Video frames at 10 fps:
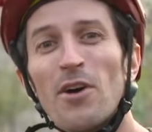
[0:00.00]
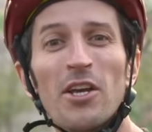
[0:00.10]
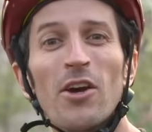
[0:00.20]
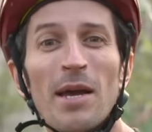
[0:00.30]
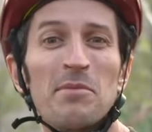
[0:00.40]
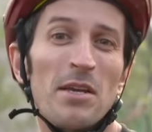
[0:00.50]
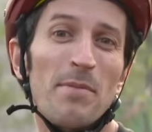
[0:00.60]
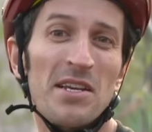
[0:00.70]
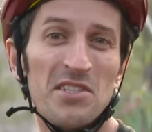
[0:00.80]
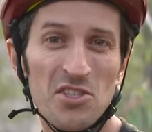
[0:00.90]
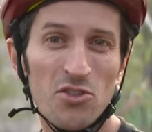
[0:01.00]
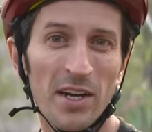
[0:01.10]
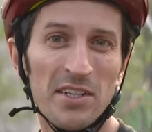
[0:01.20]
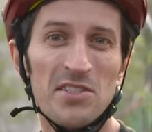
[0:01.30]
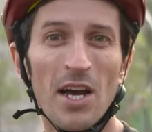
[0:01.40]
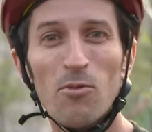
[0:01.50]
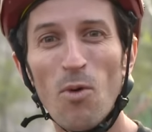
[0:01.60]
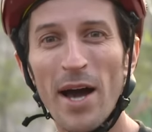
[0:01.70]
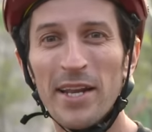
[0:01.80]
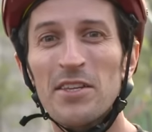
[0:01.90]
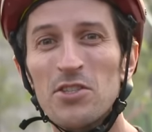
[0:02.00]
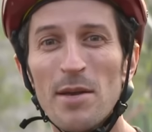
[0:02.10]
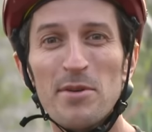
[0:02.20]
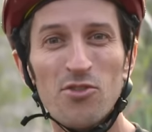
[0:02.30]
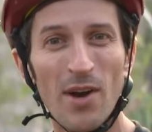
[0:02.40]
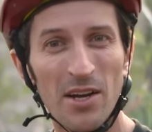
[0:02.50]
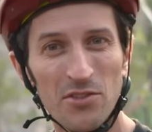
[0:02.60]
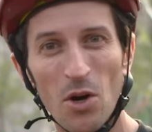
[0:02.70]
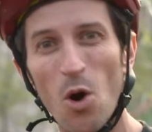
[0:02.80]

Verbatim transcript: Vertigo MTB's instructors are riding the Derby trails